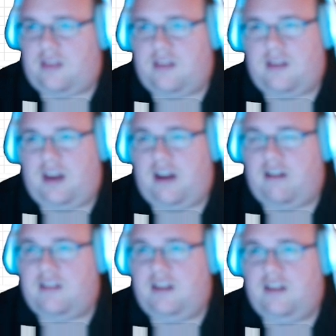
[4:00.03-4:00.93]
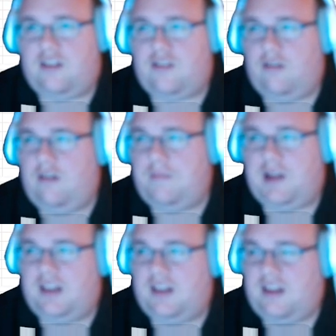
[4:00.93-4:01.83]
guaranteed to show up at
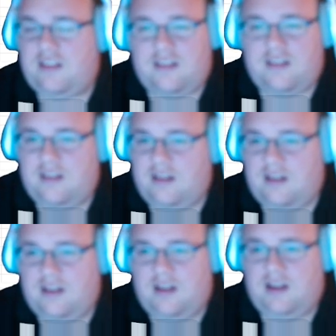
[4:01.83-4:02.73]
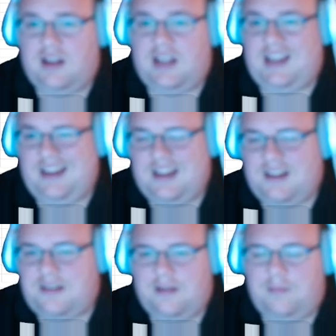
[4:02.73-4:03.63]
least in it,
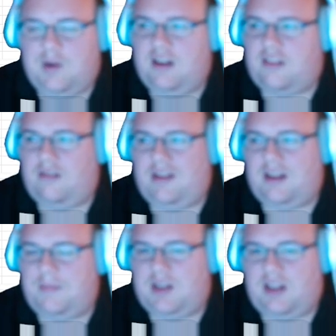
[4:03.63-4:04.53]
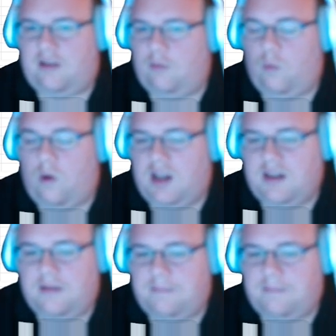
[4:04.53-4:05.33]
but it's only going to be like one.